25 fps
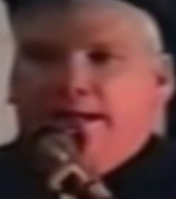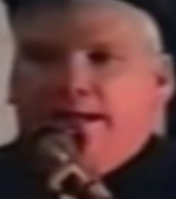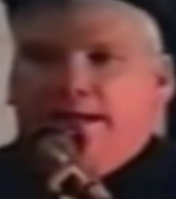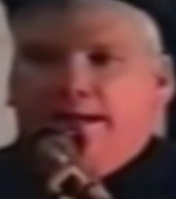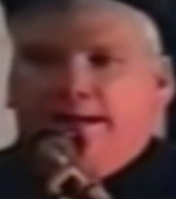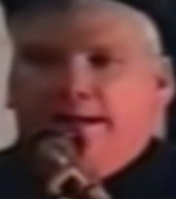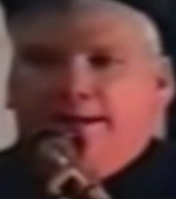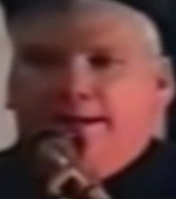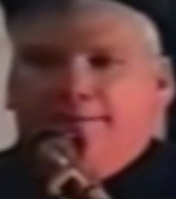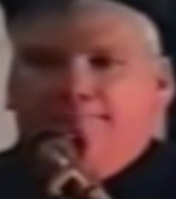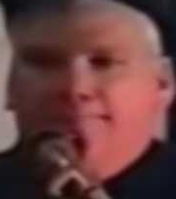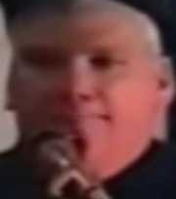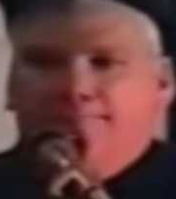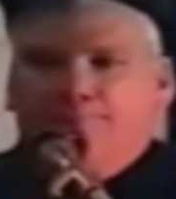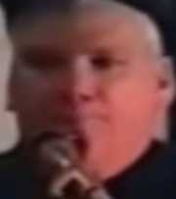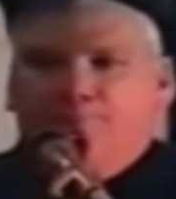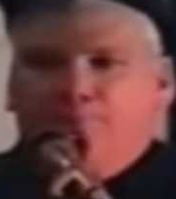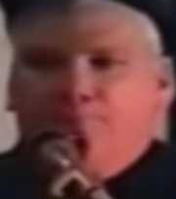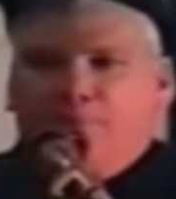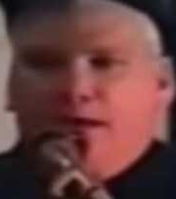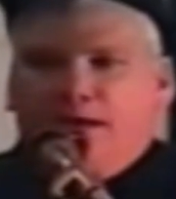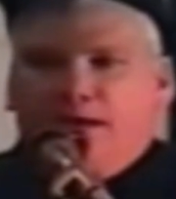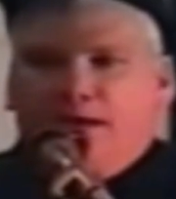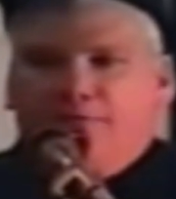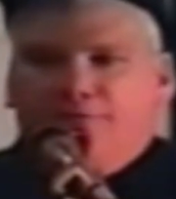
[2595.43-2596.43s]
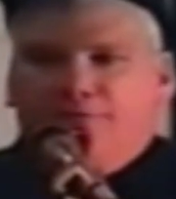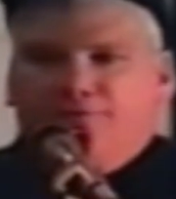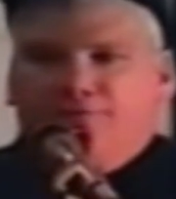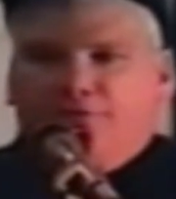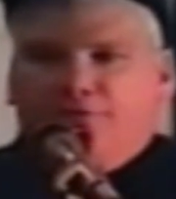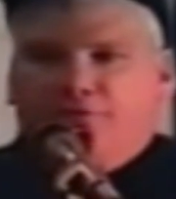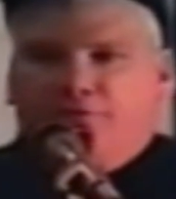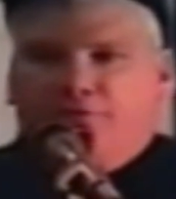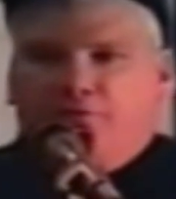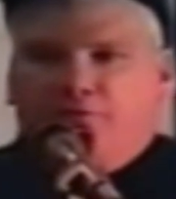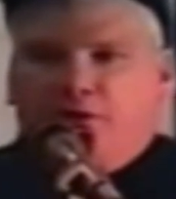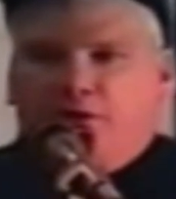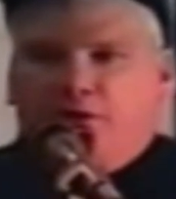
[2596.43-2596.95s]
Uh, um, I
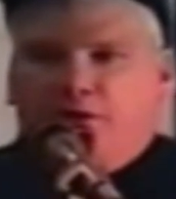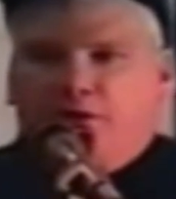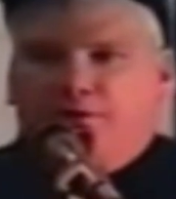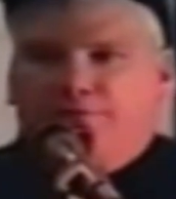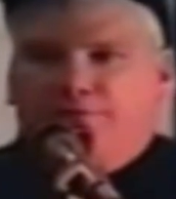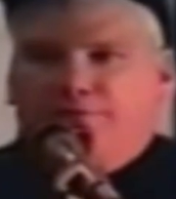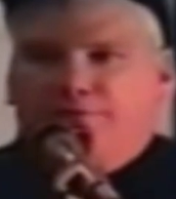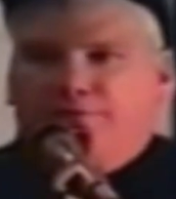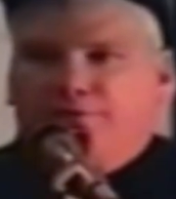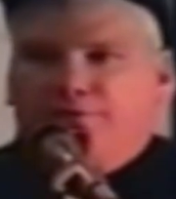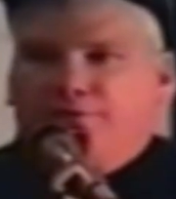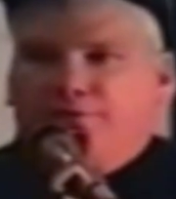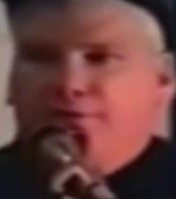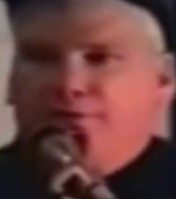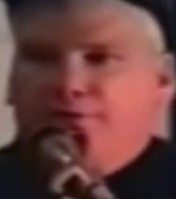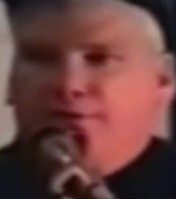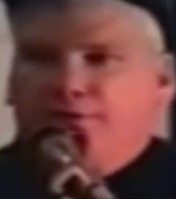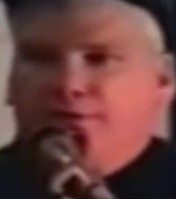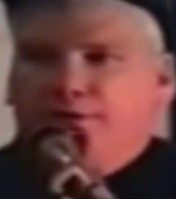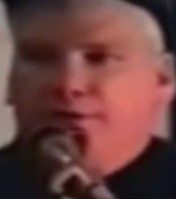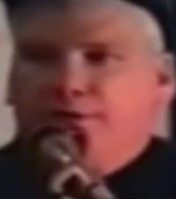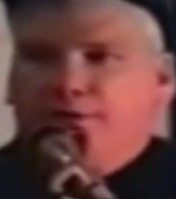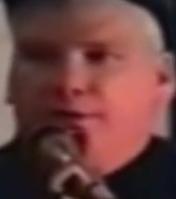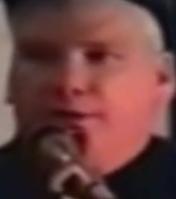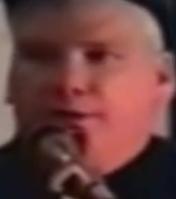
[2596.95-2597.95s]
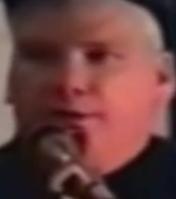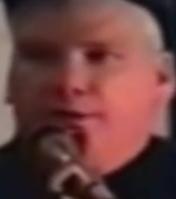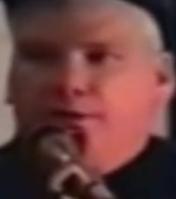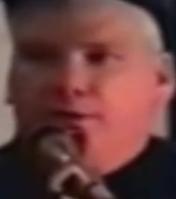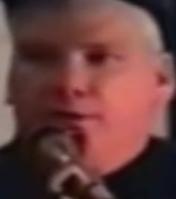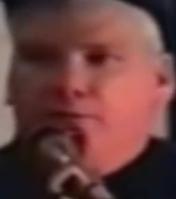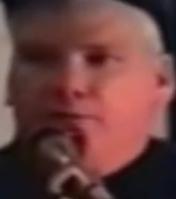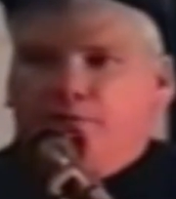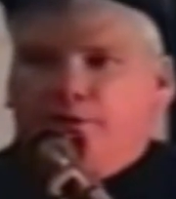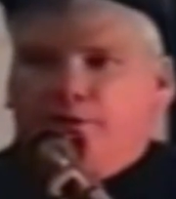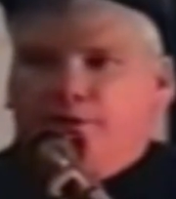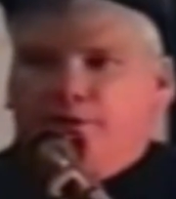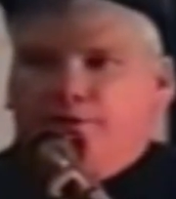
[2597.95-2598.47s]
was involved
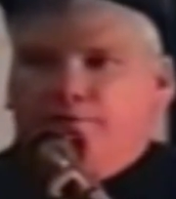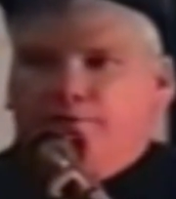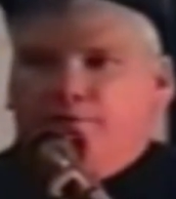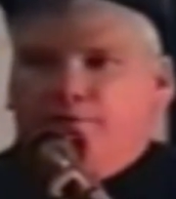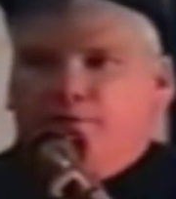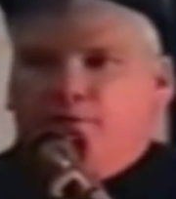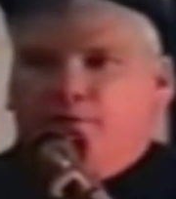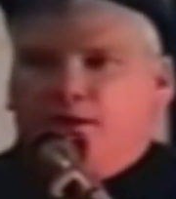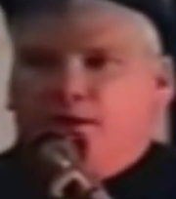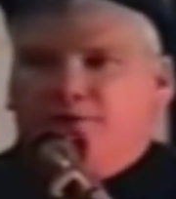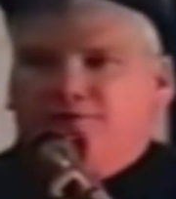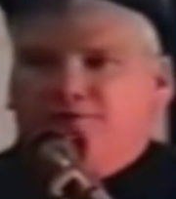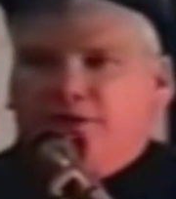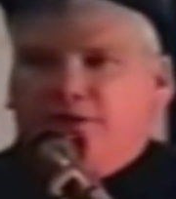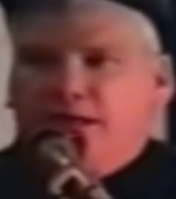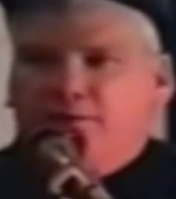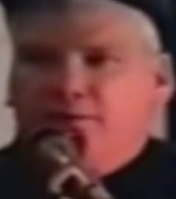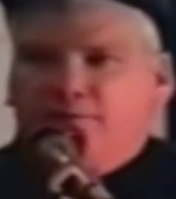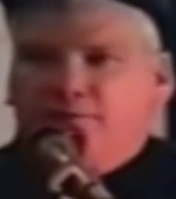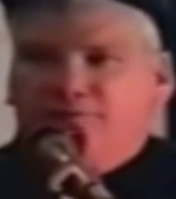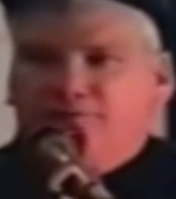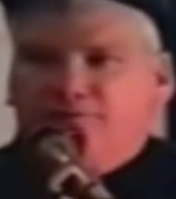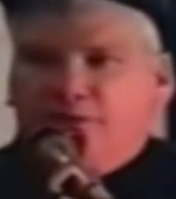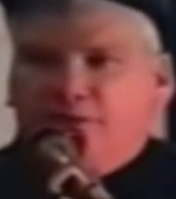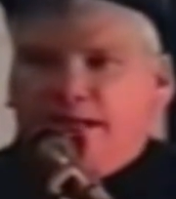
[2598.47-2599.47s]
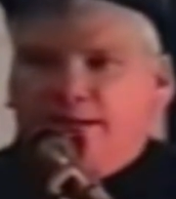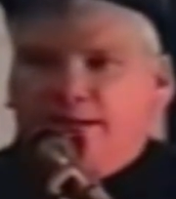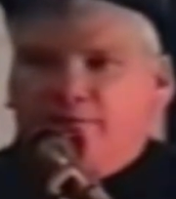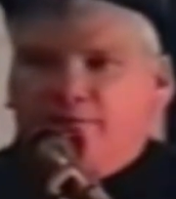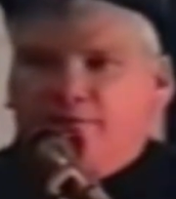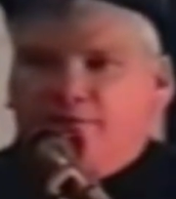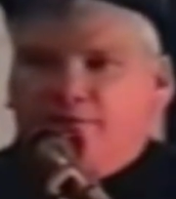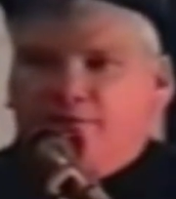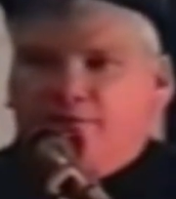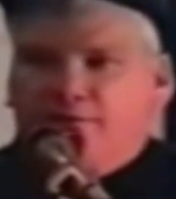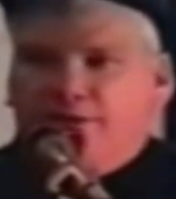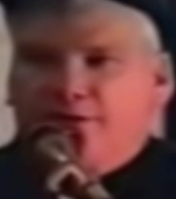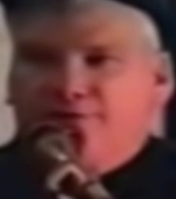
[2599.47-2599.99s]
uh, working through Los Alamos
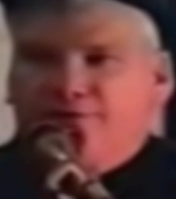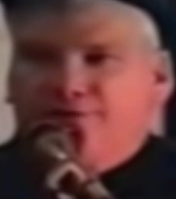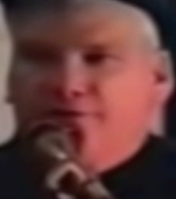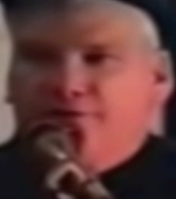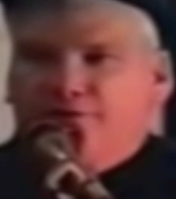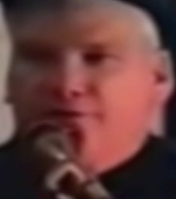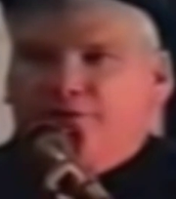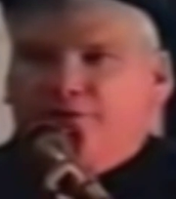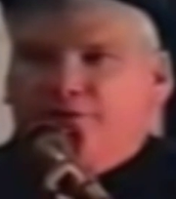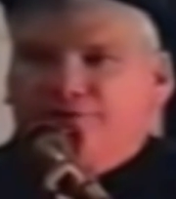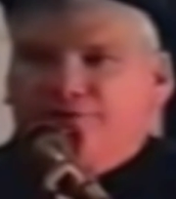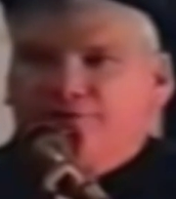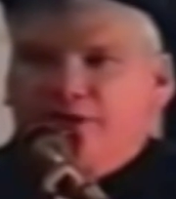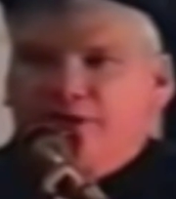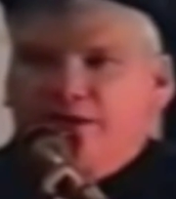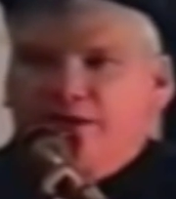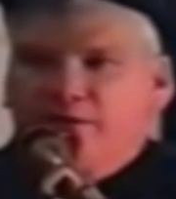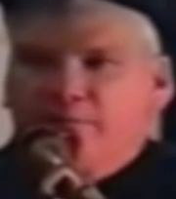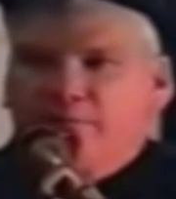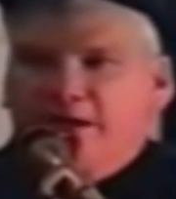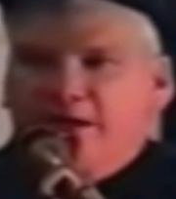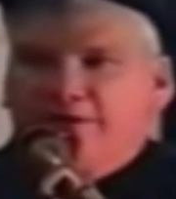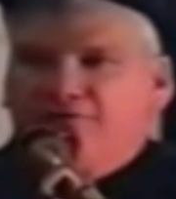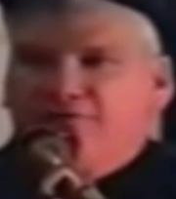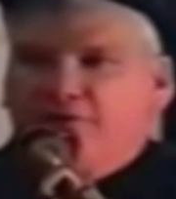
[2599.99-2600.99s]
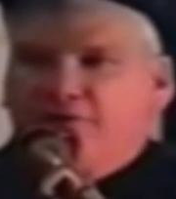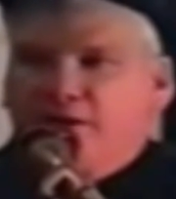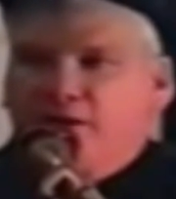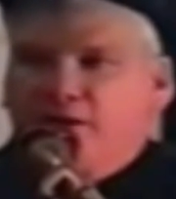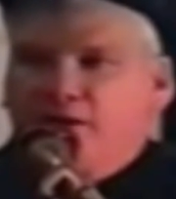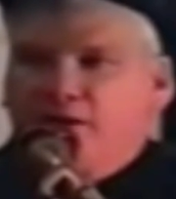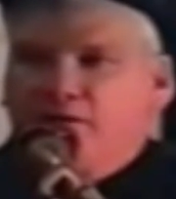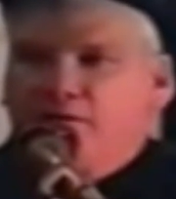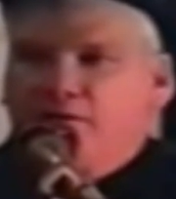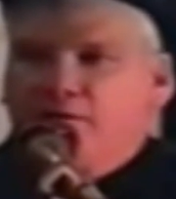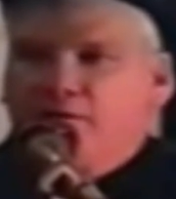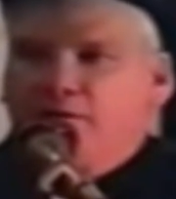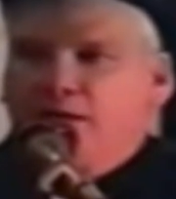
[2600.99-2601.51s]
Laboratories at Dulce, New
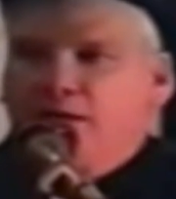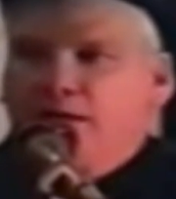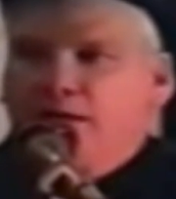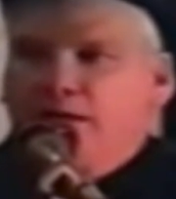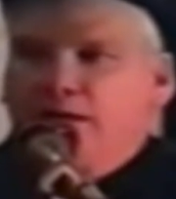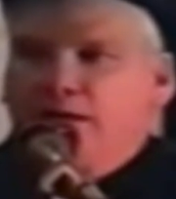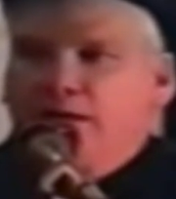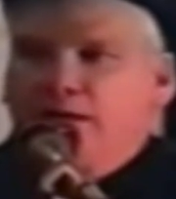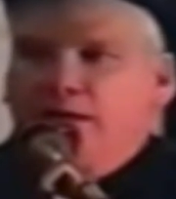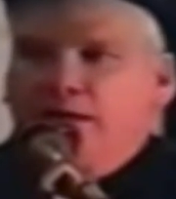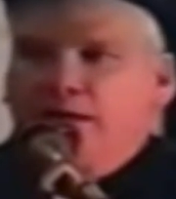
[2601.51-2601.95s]
Mexico,